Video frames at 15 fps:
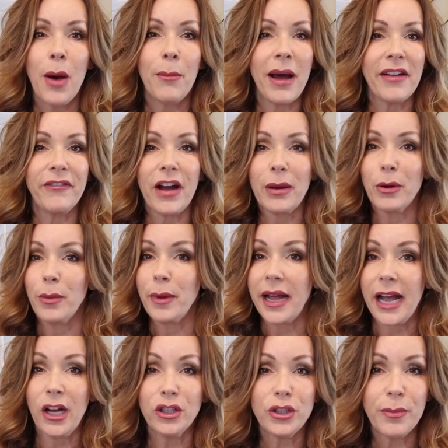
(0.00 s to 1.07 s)
my
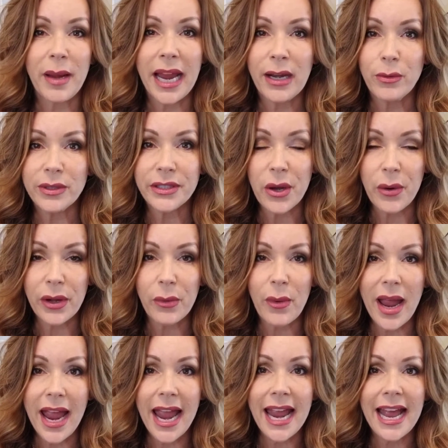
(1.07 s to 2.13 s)
fibromyalgia pain was going
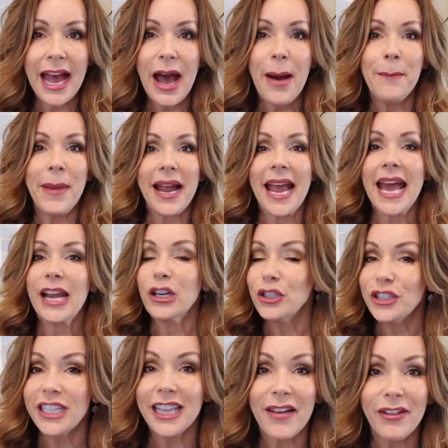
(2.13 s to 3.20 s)
away, my
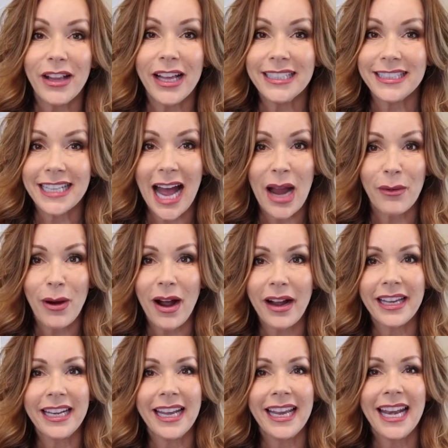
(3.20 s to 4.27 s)
energy level had
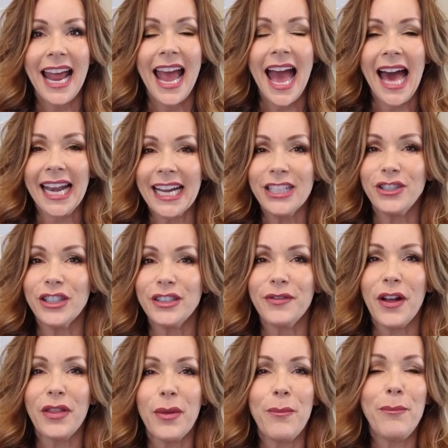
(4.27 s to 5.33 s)
skyrocketed, and I just
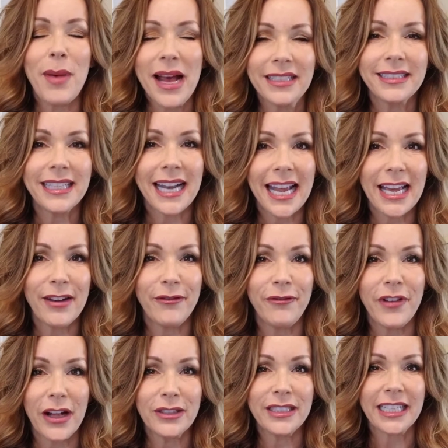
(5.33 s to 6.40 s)
felt the best that I had
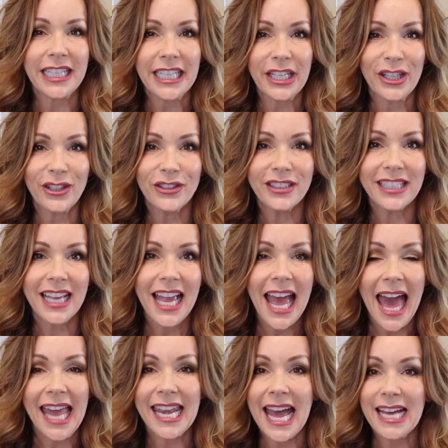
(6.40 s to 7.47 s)
felt in years.
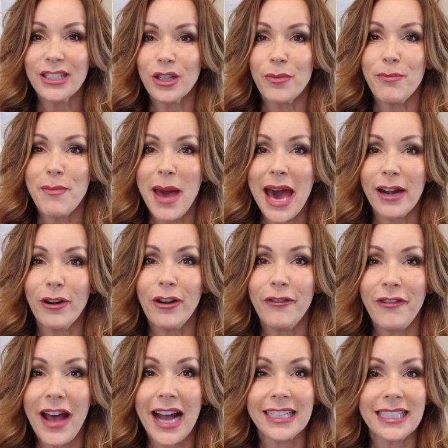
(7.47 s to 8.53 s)
And as a matter of
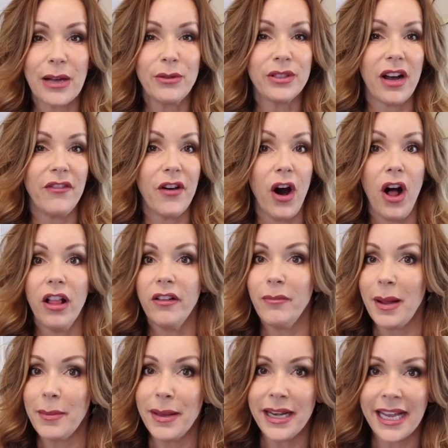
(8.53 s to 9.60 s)
fact, I was off all of
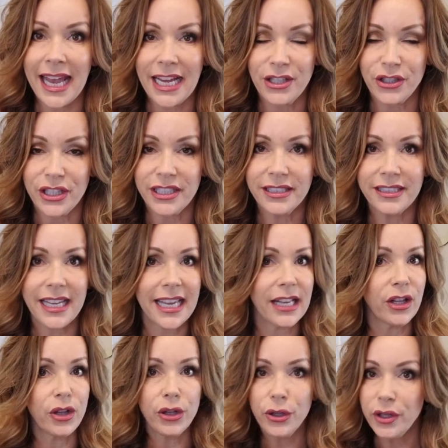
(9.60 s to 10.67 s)
my medications,
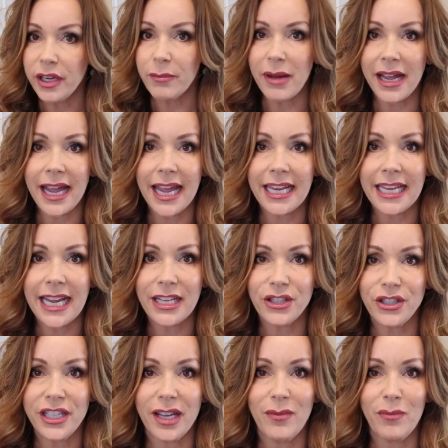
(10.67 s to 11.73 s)
including my
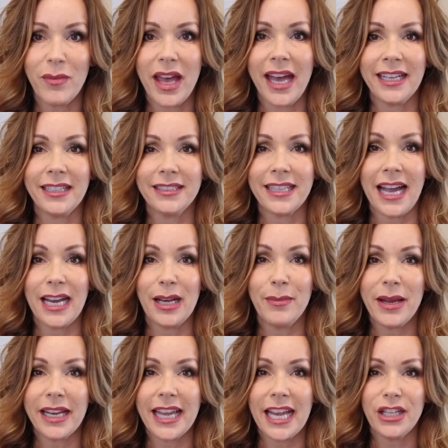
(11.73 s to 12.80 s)
ADHD and anxiety
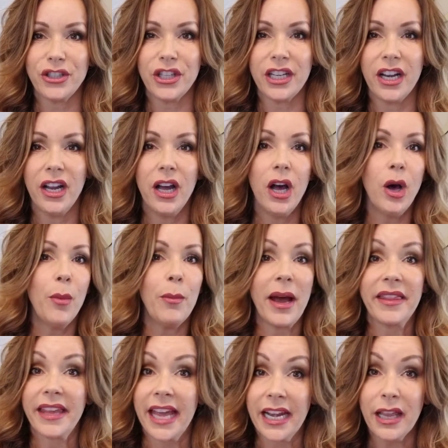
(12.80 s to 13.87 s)
medication, by
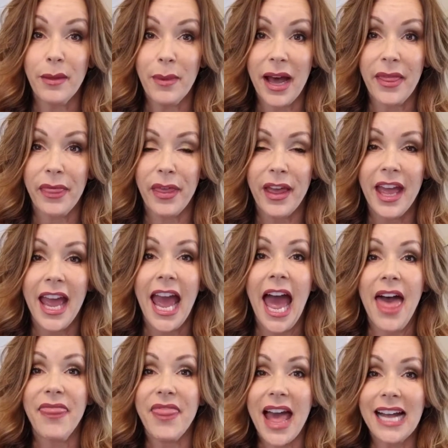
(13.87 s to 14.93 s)
the end of the month,
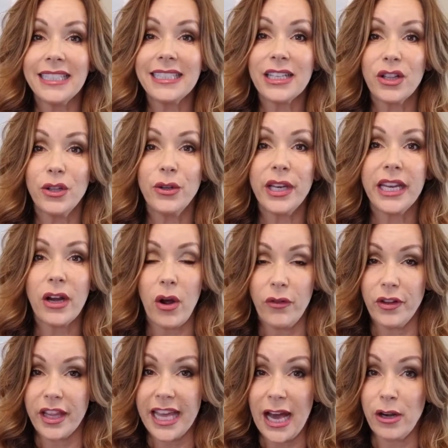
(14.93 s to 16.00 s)
and that's including
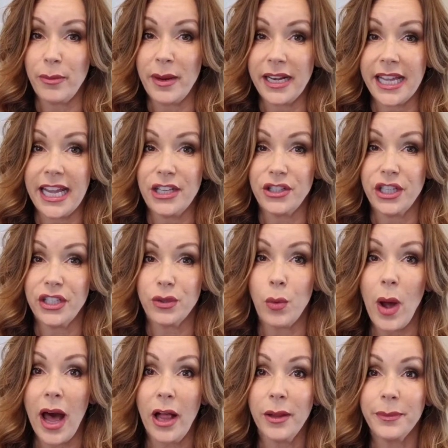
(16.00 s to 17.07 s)
over-the-counter medication as
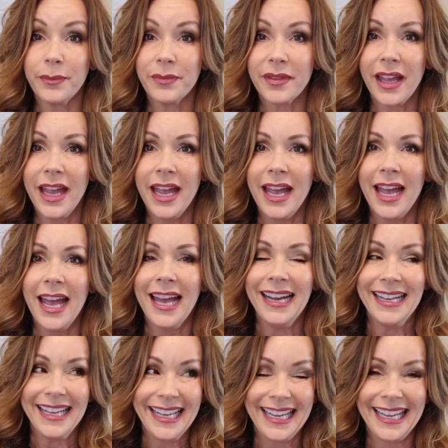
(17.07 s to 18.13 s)
well.
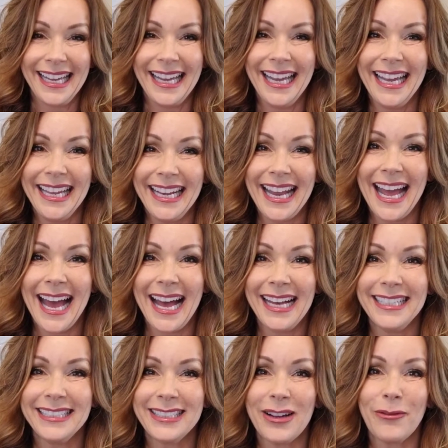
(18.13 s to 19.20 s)
It
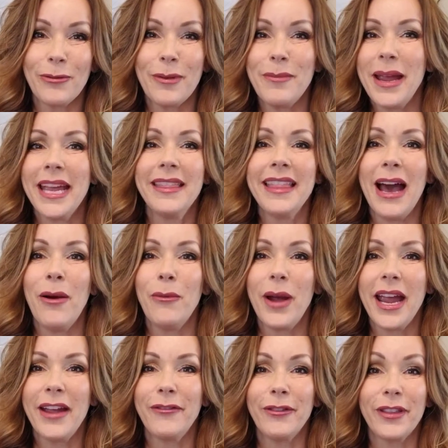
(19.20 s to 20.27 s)
has remained that
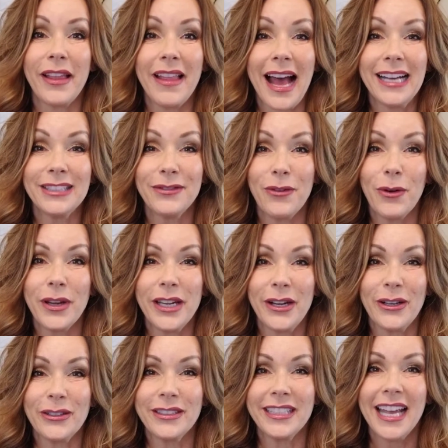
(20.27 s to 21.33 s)
way for the last 4
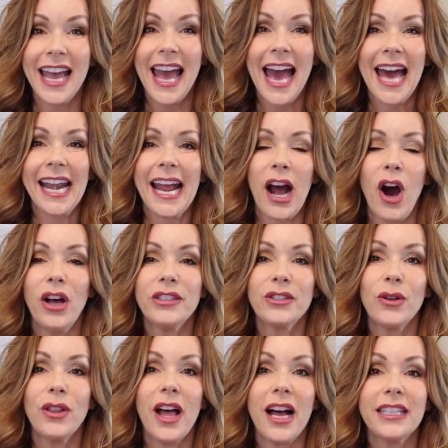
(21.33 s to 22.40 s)
years, and I
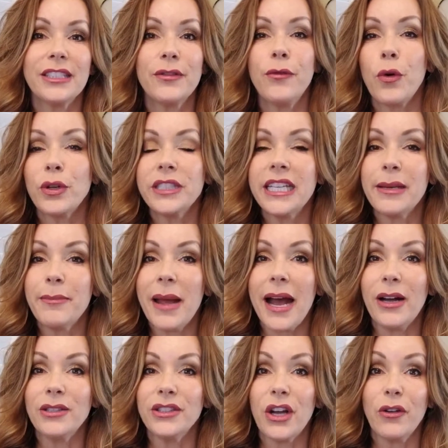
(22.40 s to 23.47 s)
also lost 14
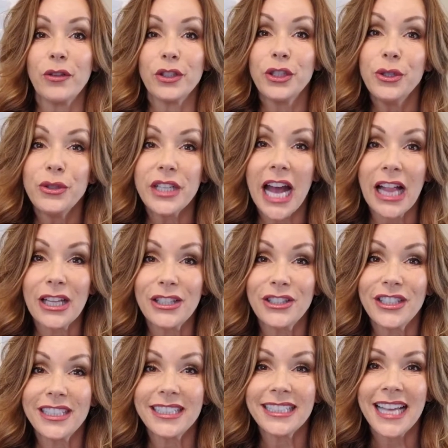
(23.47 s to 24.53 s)
pounds over 2
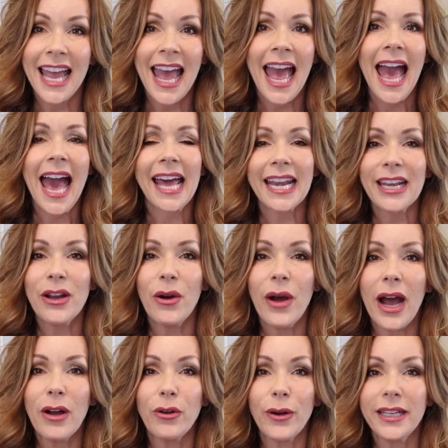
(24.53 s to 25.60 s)
challenges, and I know
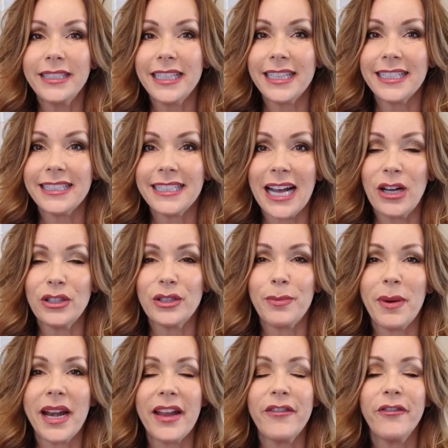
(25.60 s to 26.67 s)
how crazy this sounds,
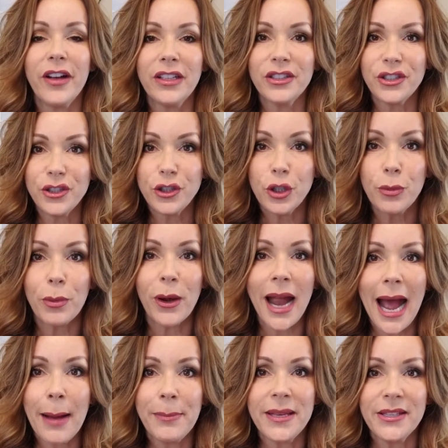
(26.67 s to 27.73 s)
but I felt super
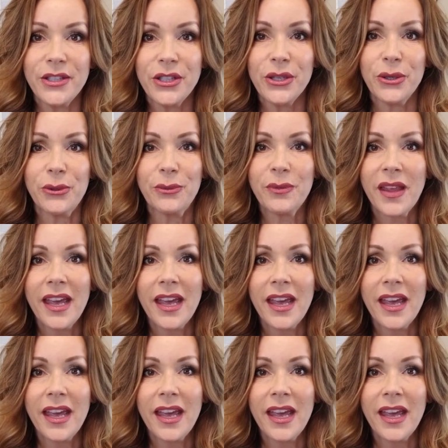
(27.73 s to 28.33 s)
happy too.